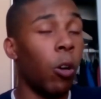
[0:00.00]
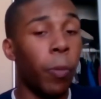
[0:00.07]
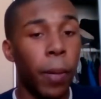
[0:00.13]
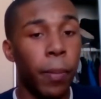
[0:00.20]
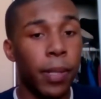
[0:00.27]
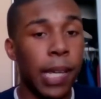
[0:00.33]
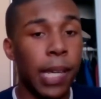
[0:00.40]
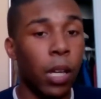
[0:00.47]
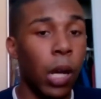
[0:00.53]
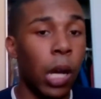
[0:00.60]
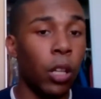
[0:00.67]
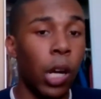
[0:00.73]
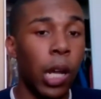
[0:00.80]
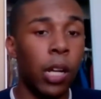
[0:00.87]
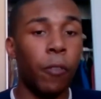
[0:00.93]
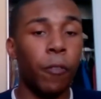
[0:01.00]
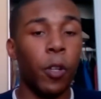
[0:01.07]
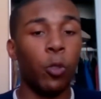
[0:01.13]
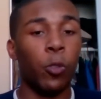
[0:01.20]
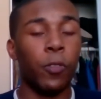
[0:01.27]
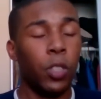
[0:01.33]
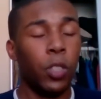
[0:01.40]
maybe taking other
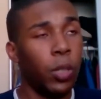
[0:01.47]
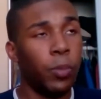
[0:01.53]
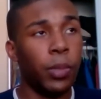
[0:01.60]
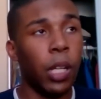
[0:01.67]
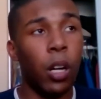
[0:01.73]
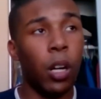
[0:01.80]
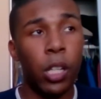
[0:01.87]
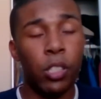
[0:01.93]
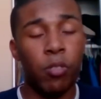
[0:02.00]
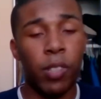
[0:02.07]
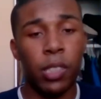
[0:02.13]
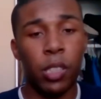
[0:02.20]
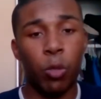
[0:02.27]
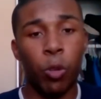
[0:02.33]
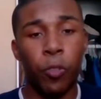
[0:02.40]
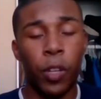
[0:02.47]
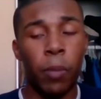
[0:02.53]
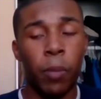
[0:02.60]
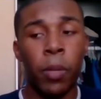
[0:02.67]
interviews with teams that are interested with